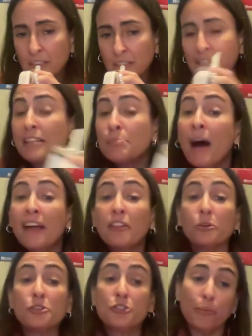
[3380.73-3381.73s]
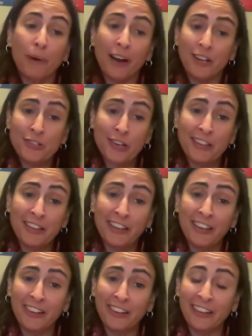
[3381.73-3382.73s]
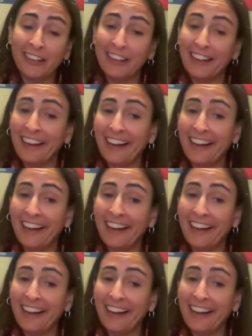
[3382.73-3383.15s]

That's my little soapbox right there. Like,